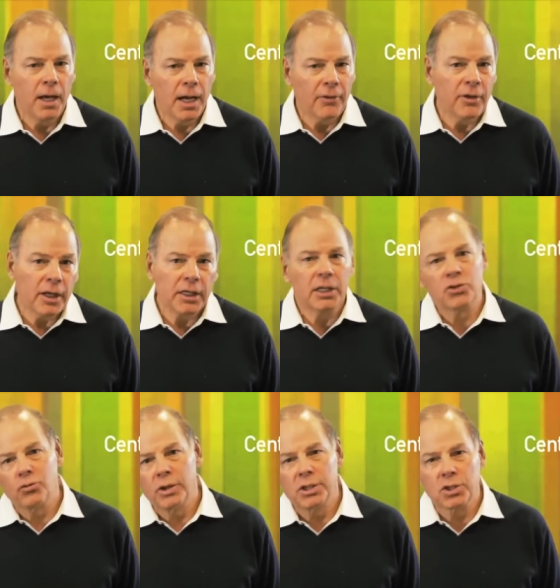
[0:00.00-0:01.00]
and then it
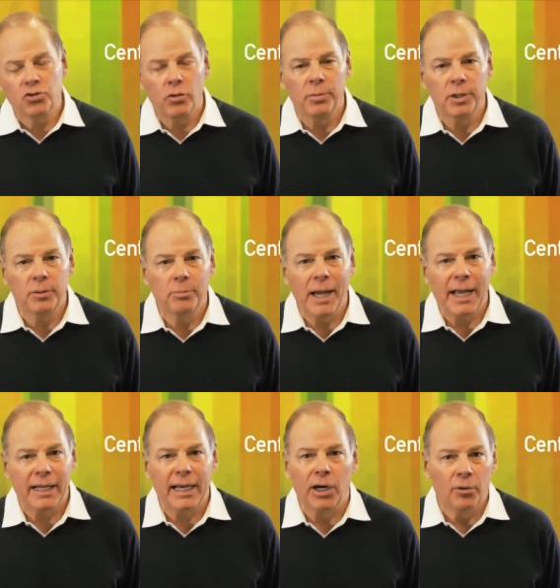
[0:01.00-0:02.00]
gets redistributed
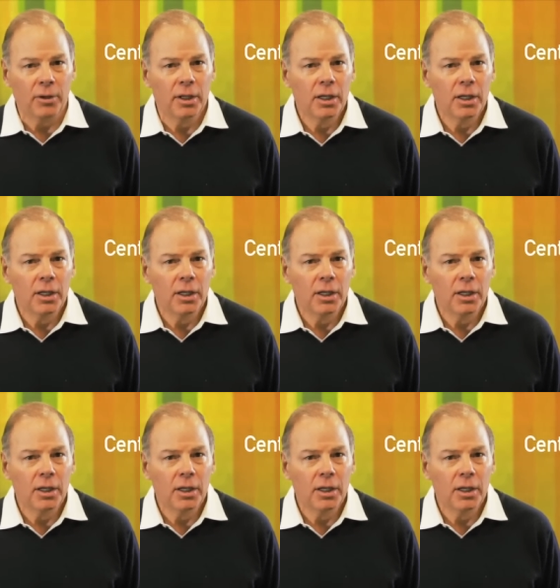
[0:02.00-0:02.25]
back out.